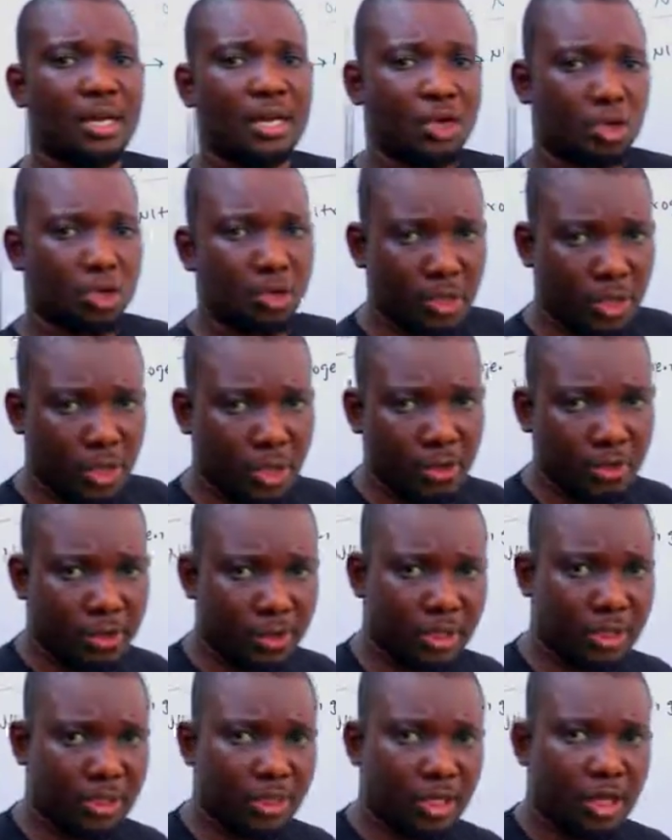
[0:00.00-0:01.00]

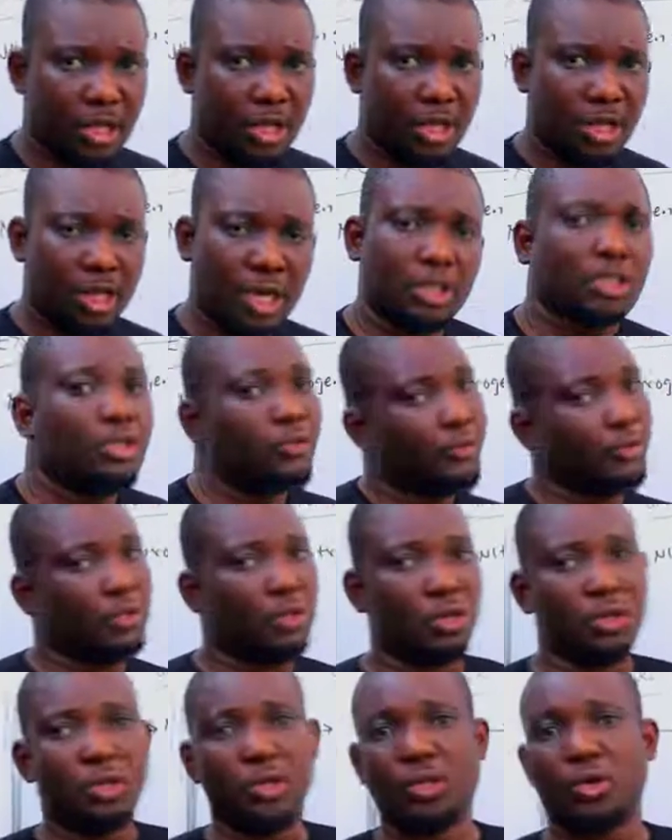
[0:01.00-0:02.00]
glucose. And even
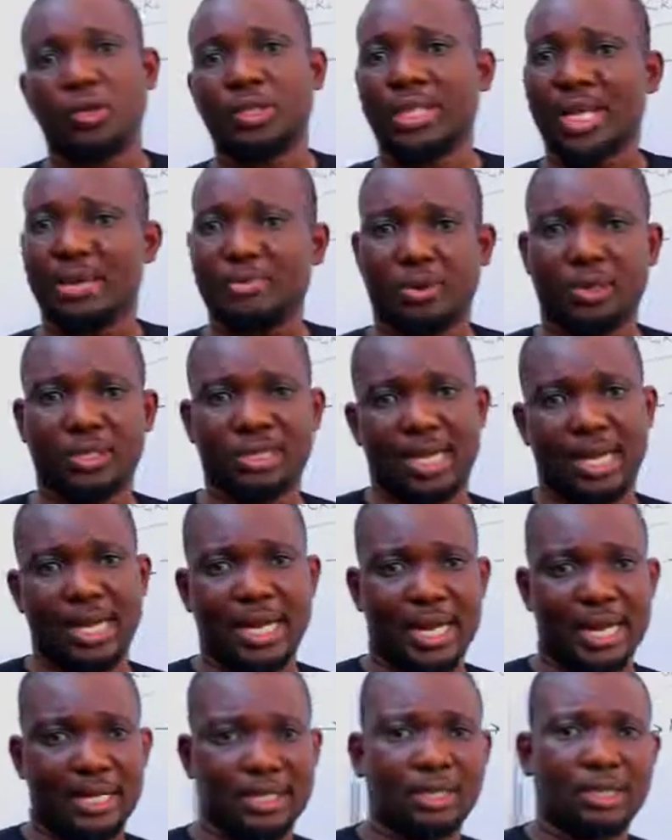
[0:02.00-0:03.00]
though glucose can be
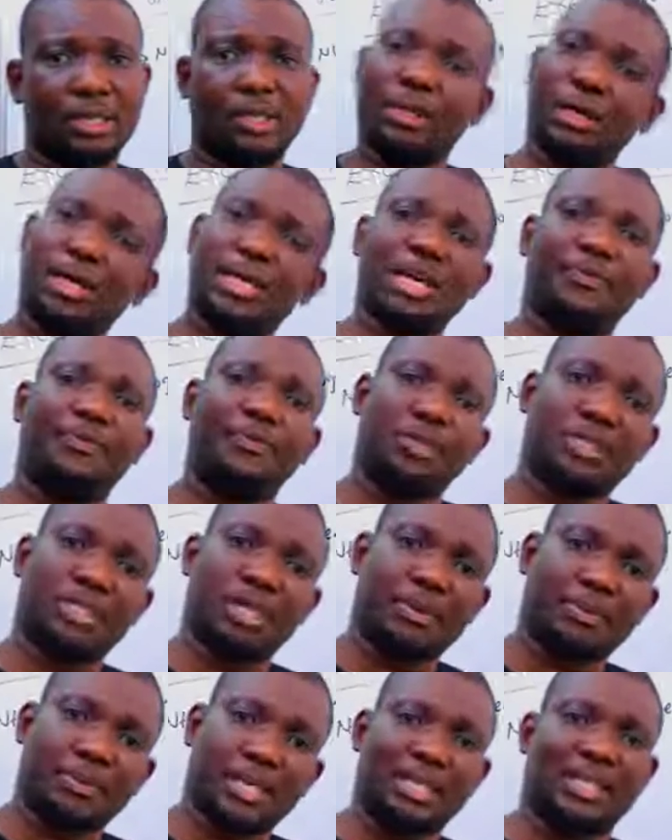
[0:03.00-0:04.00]
oxidized, other food
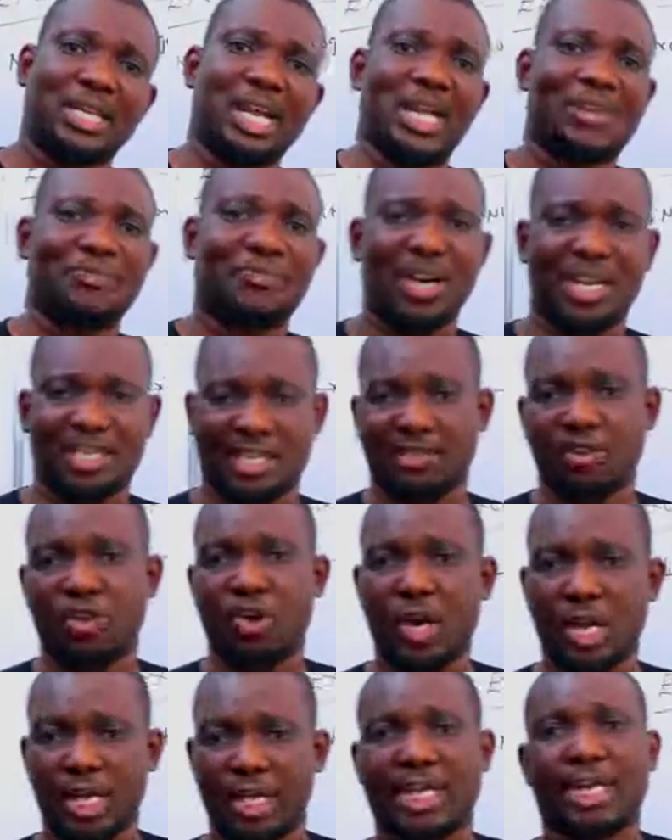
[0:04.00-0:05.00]
substances like fat and
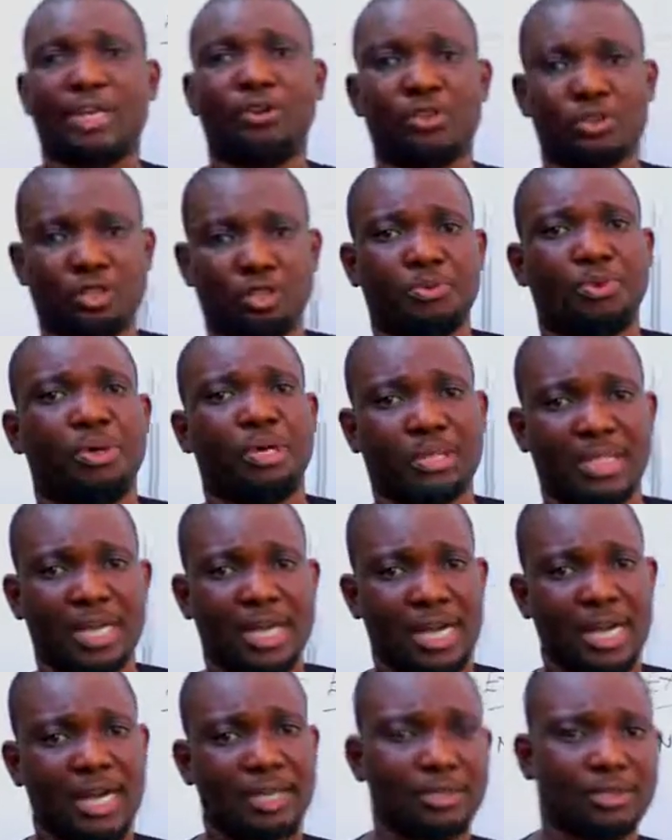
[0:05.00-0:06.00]
oil can also be
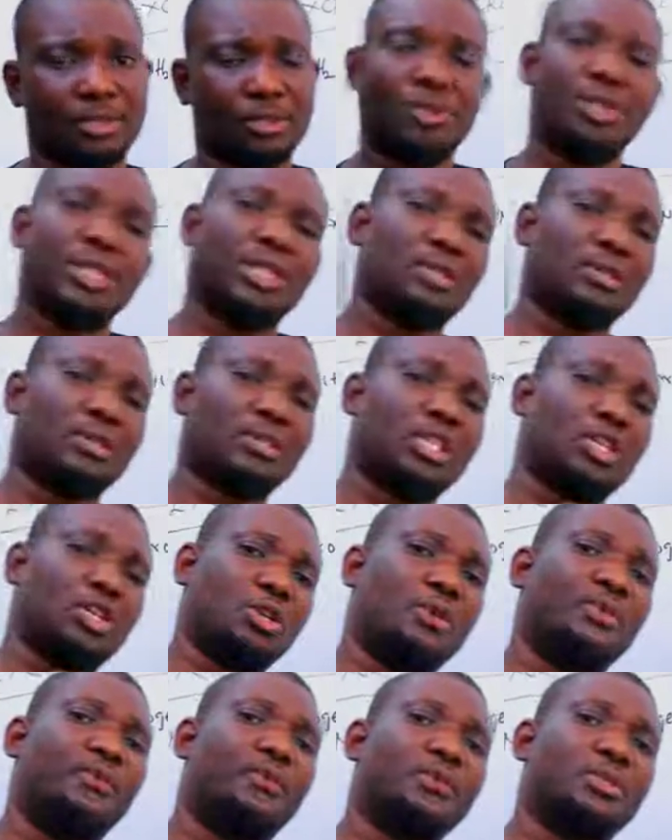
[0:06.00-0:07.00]
oxidized. So it is
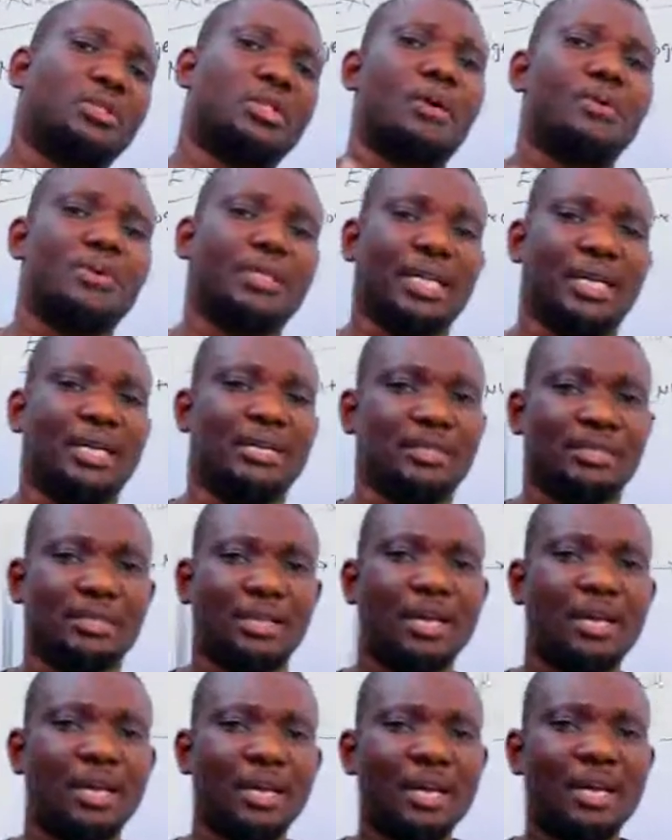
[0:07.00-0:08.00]
oxidation of food substance.
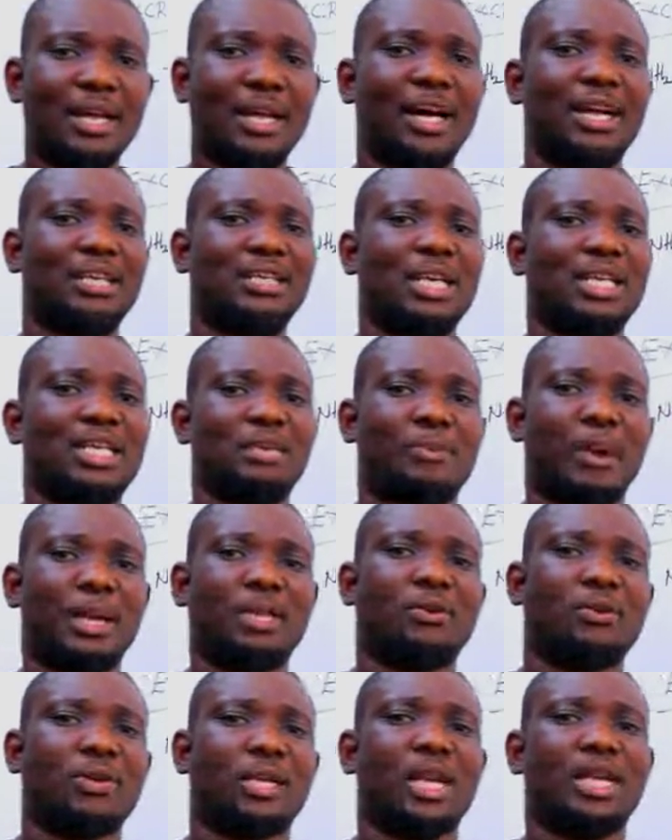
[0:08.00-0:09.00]
And this
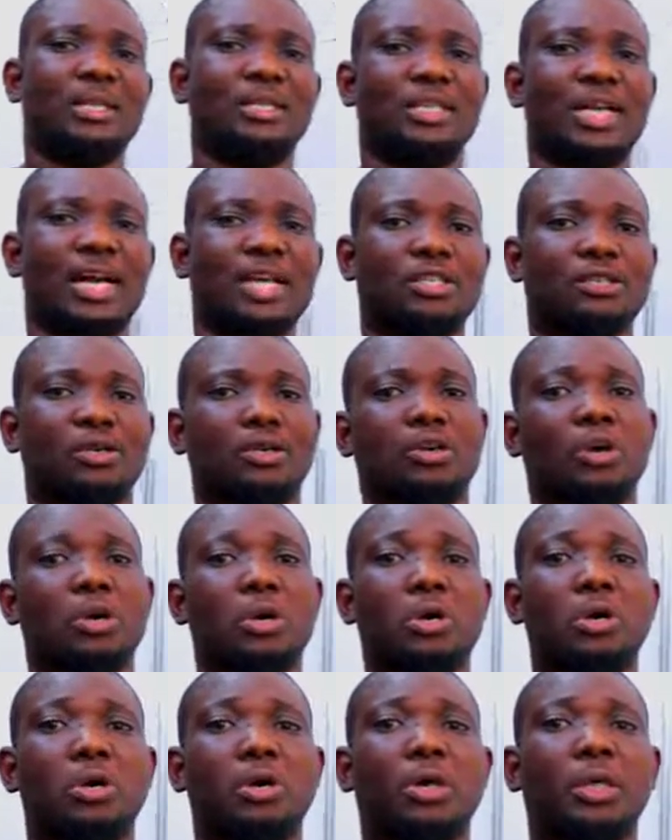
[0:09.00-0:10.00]
particular reaction
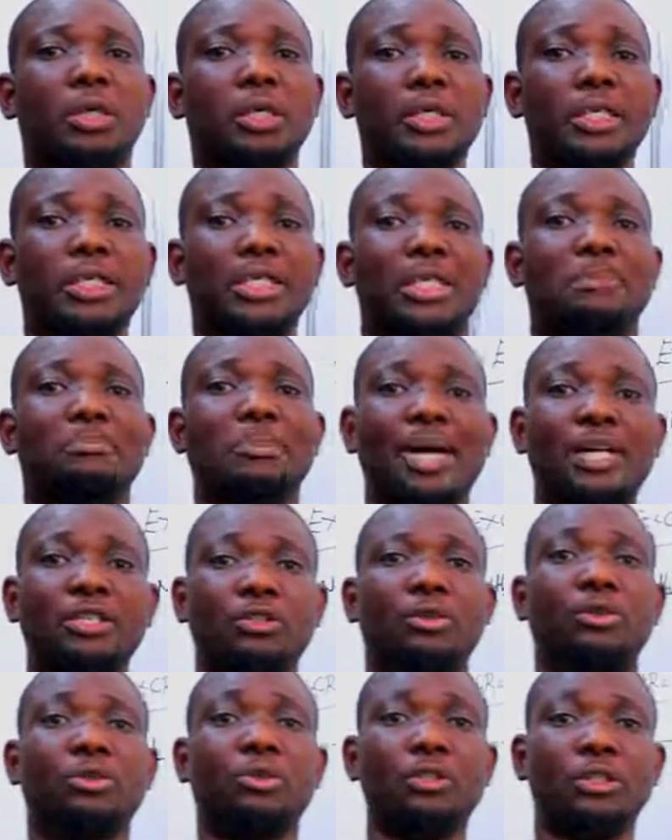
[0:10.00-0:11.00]
occurs in the
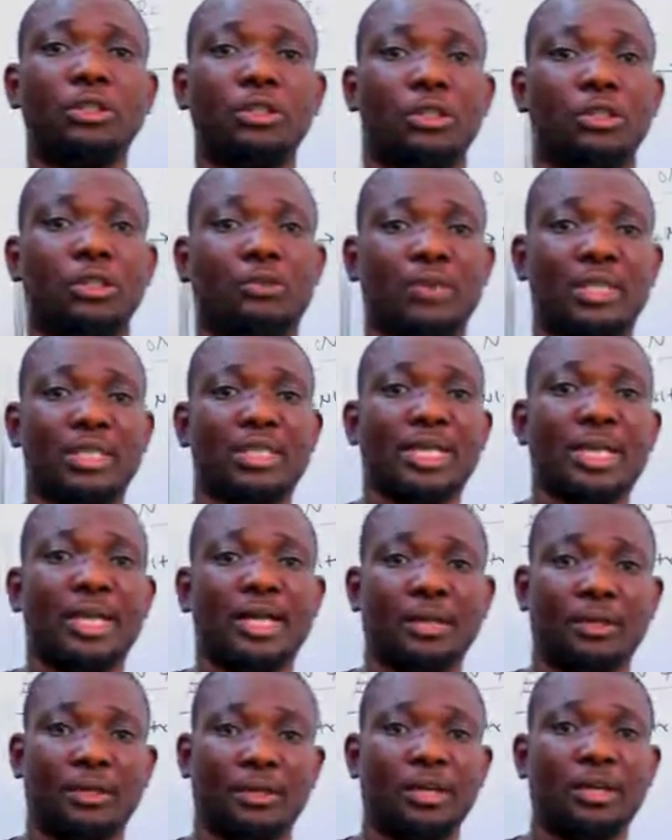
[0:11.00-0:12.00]
mitochondrion of a
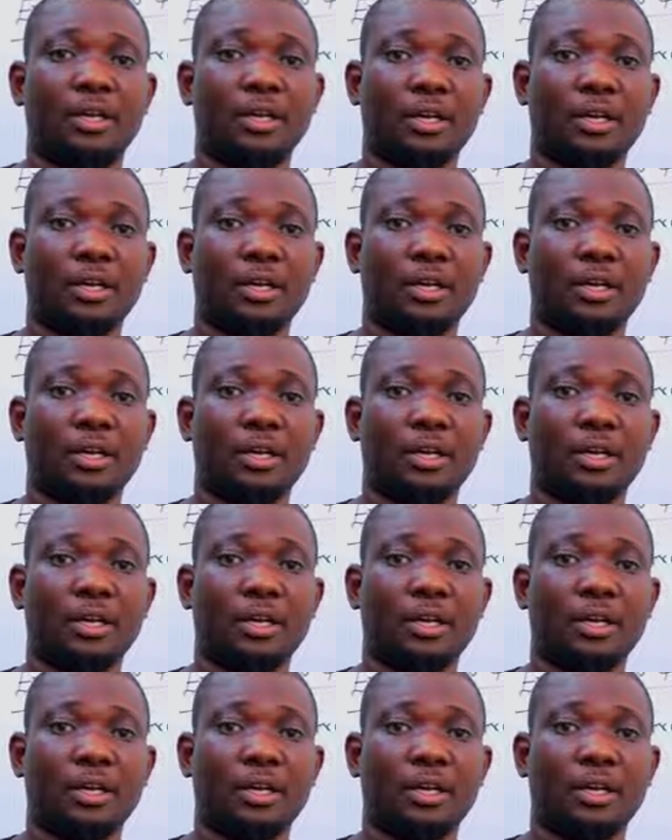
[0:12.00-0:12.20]
cell